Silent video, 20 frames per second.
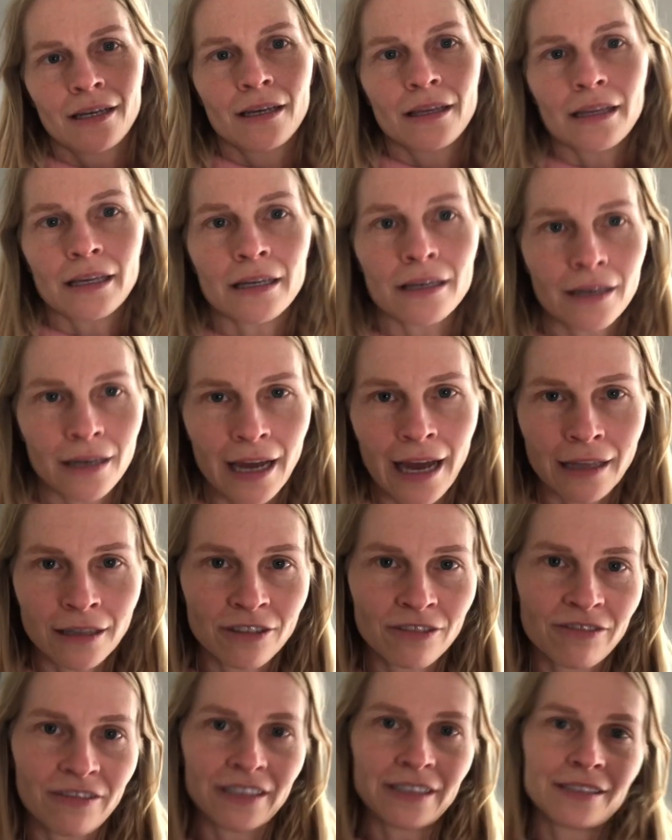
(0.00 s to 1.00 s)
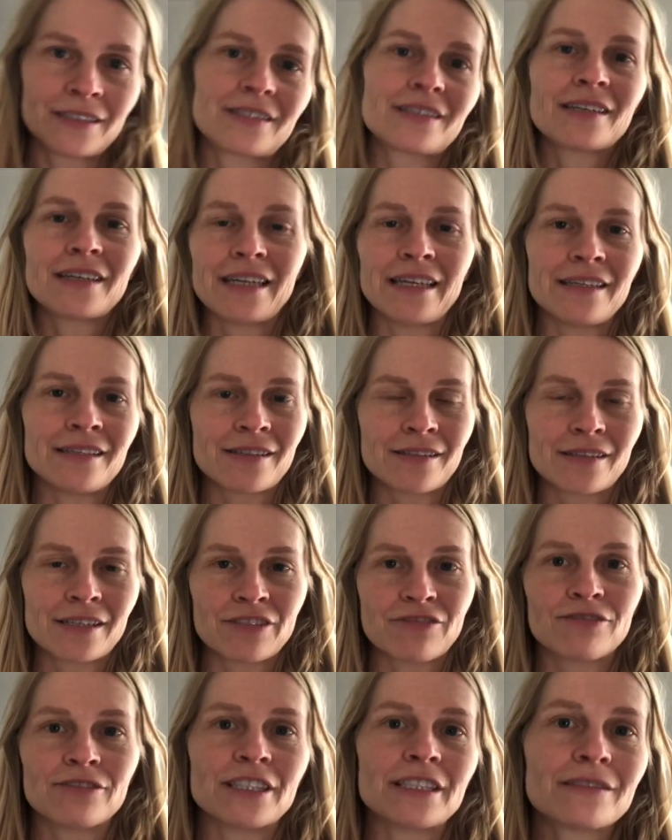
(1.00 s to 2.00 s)
The elephant is
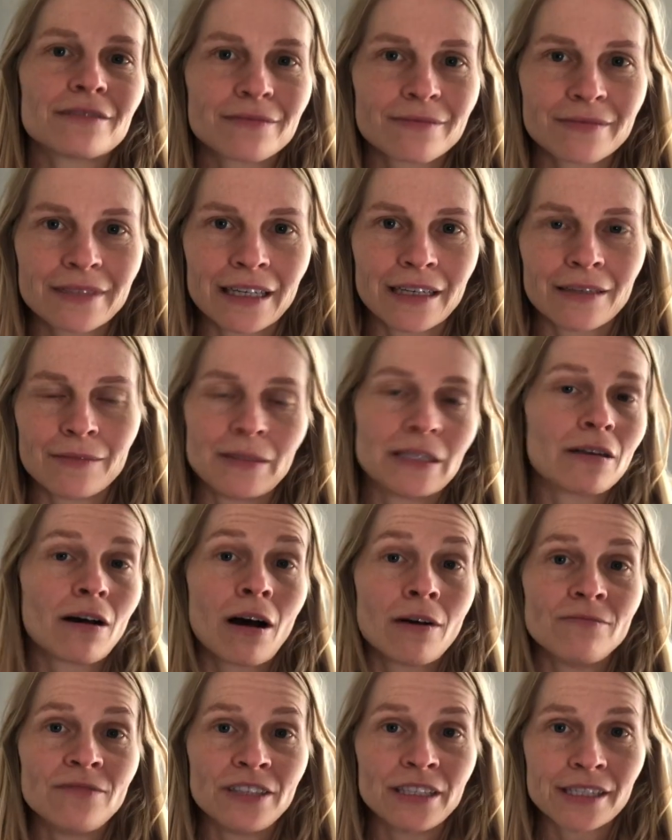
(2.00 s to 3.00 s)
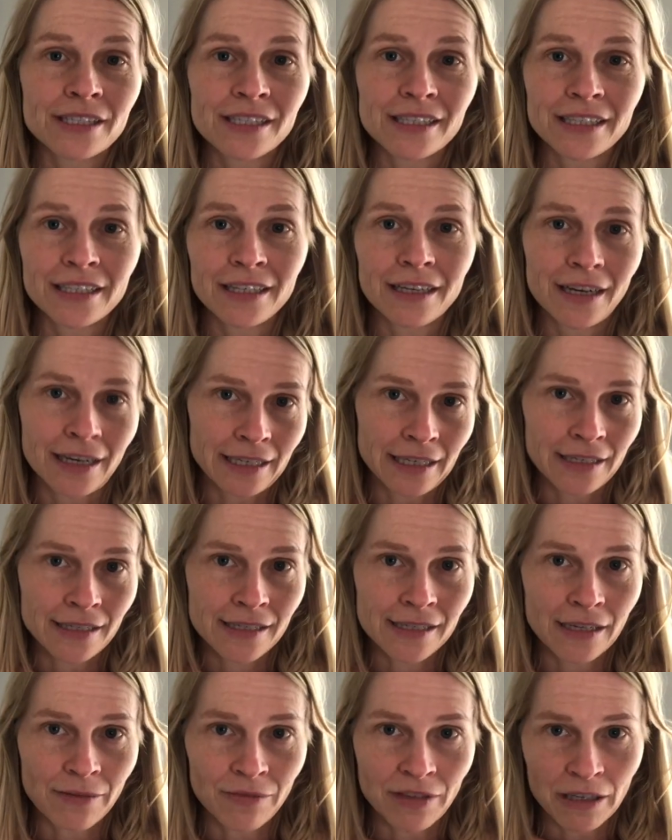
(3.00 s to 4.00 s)
different. Obviously, I needed
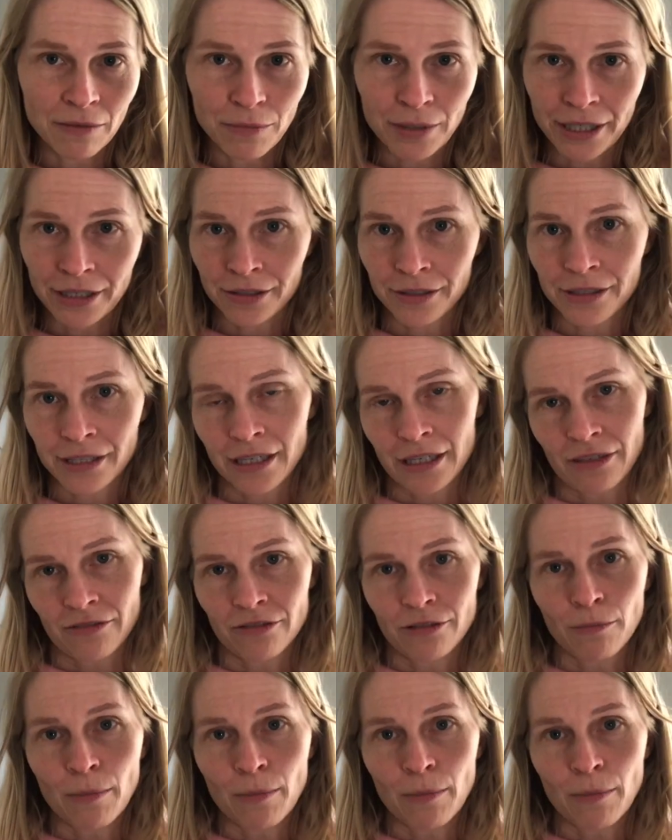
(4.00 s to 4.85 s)
something bigger to cover